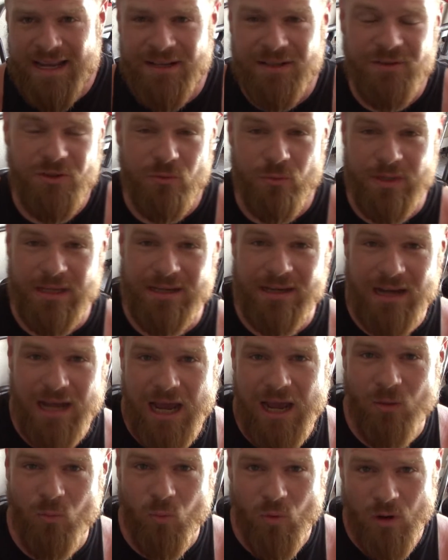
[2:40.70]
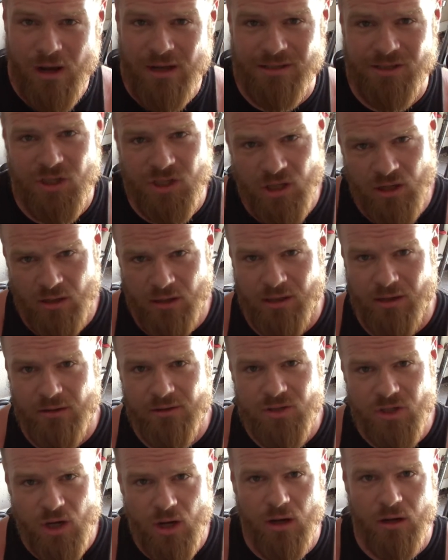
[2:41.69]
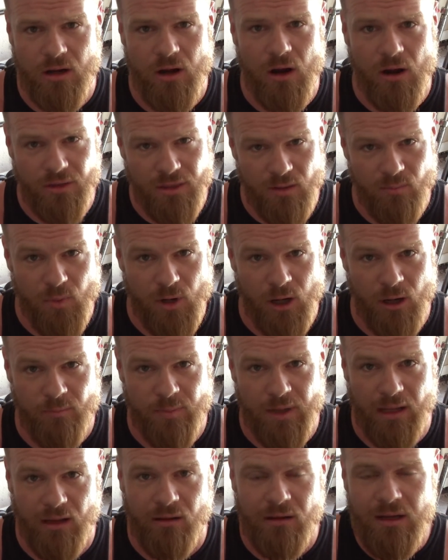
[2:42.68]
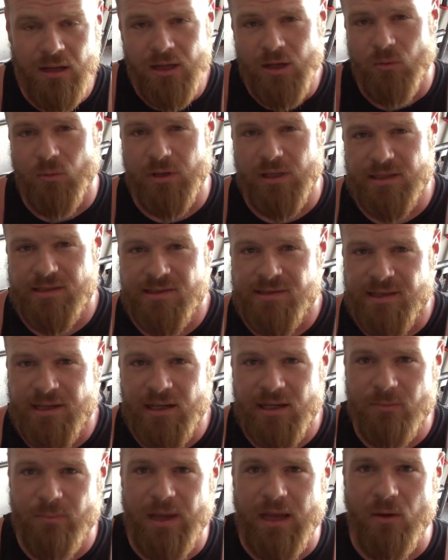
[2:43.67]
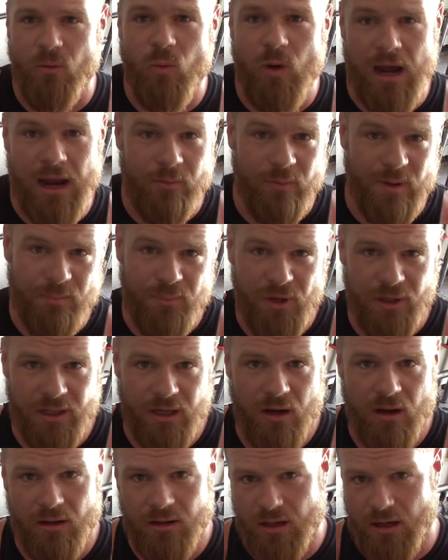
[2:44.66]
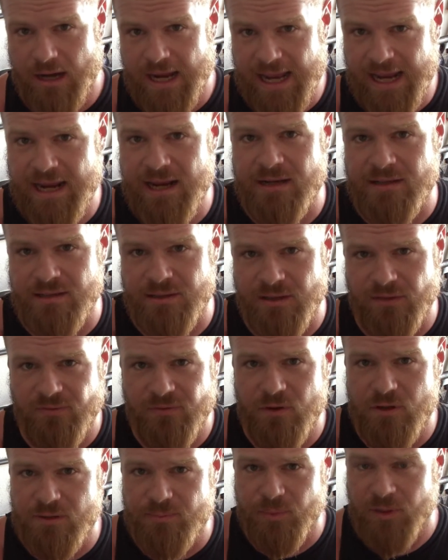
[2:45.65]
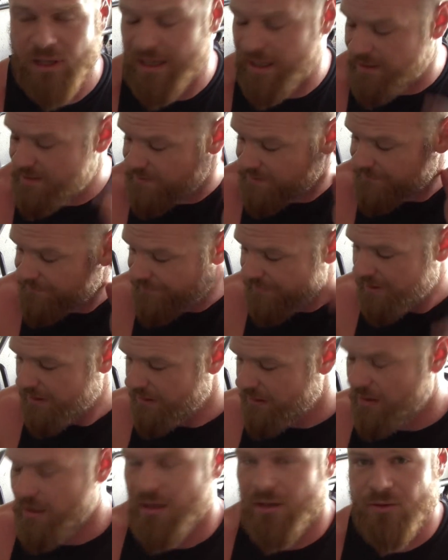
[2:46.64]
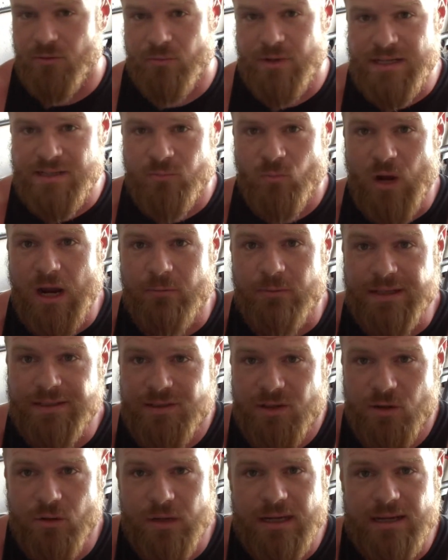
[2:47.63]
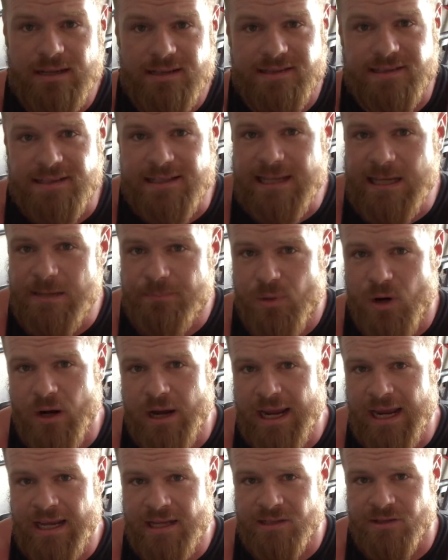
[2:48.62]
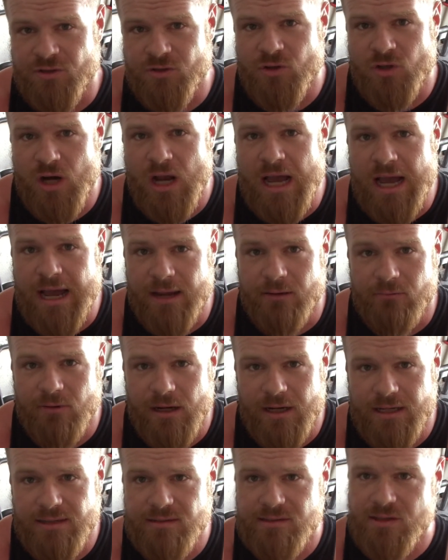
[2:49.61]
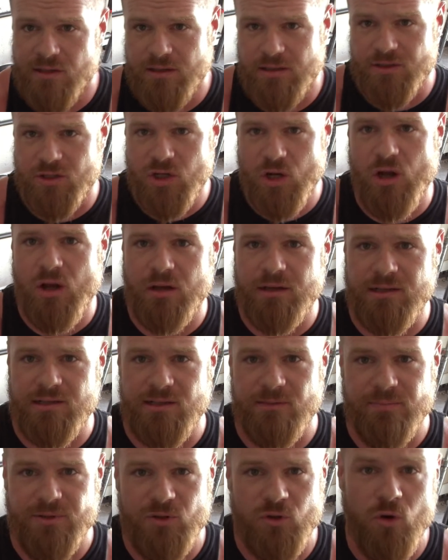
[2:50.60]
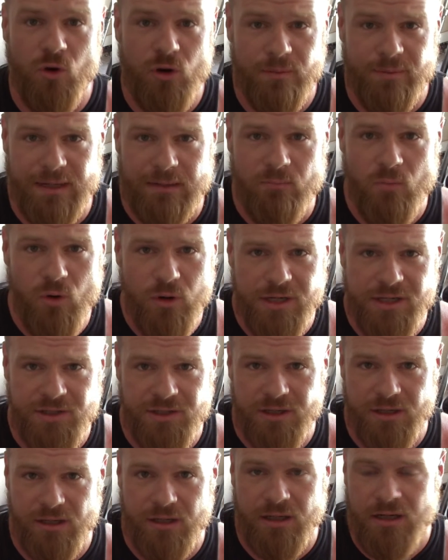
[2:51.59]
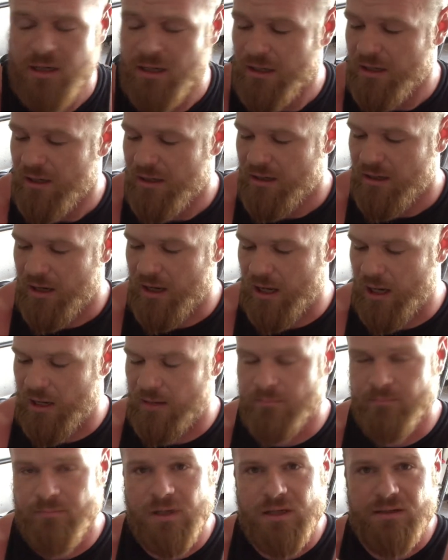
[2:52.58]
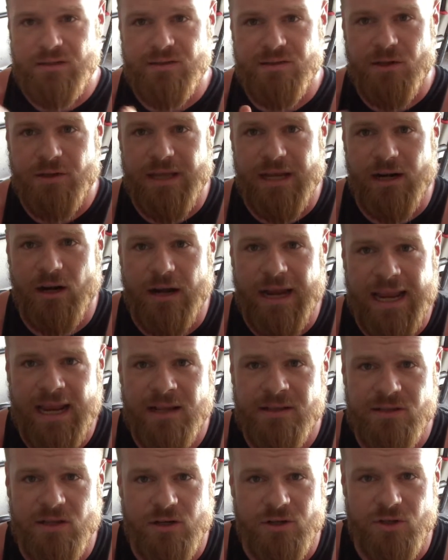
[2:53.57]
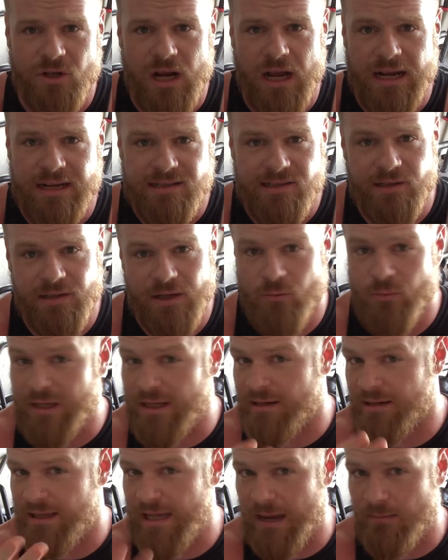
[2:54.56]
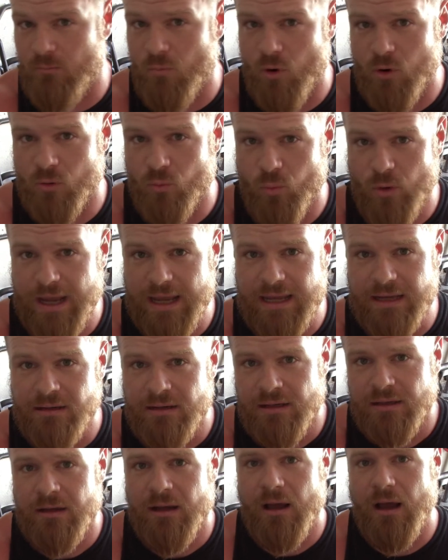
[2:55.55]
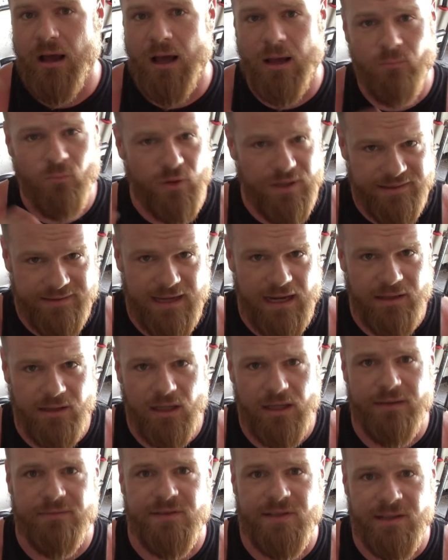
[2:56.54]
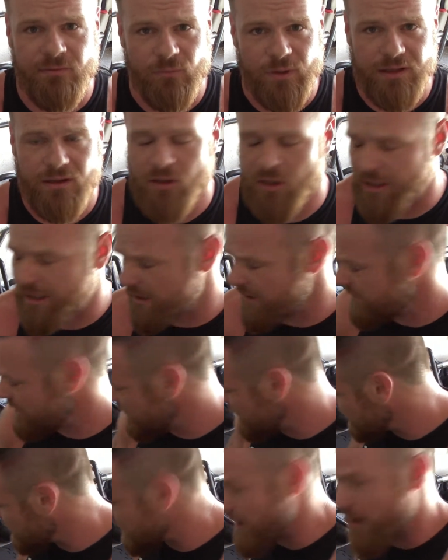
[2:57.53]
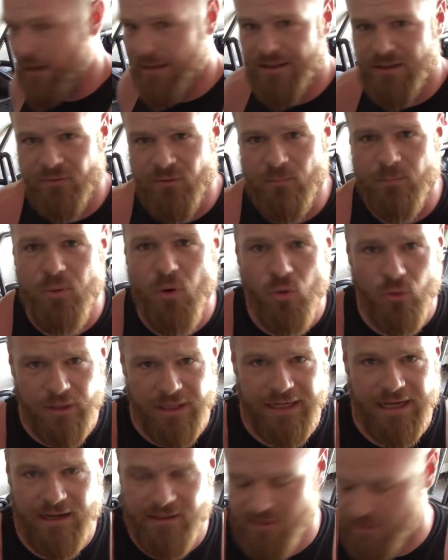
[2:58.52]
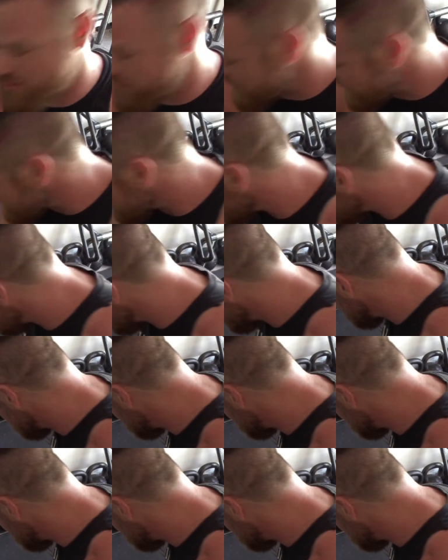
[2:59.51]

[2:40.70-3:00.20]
do we not want chalk on the barbell? Well, let's think about why we put it on our hands in the first place. The reason why we do it is to keep our hands dry, right? So the chalk is absorbing moisture so that our hands are dry, so that we can get more weight with deadlifts and with cleans and different pulling exercises like